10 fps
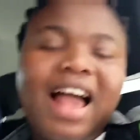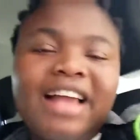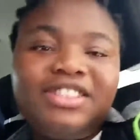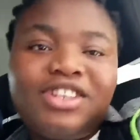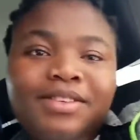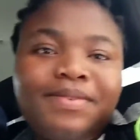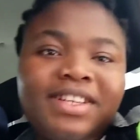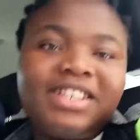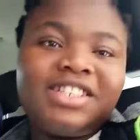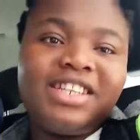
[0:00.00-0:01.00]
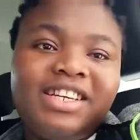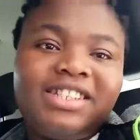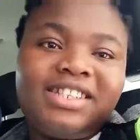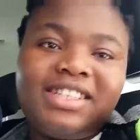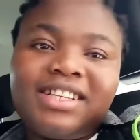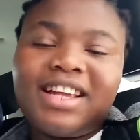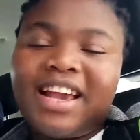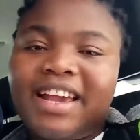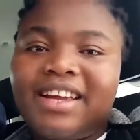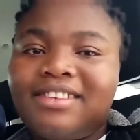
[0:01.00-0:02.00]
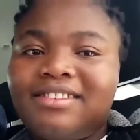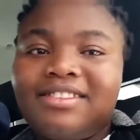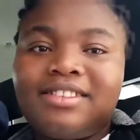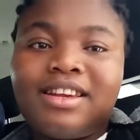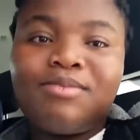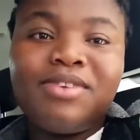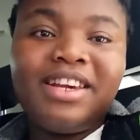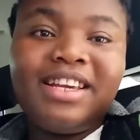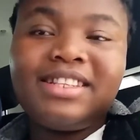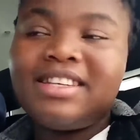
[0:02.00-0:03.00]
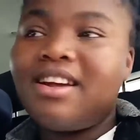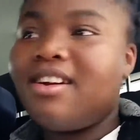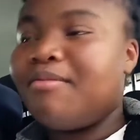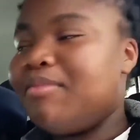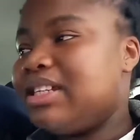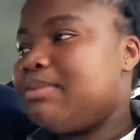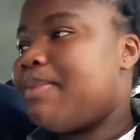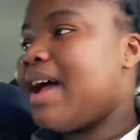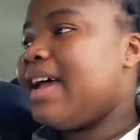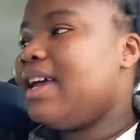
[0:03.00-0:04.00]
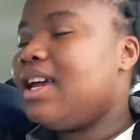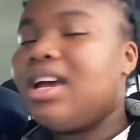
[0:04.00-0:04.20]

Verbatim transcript: I just finished eating and we eat uh, meat pie.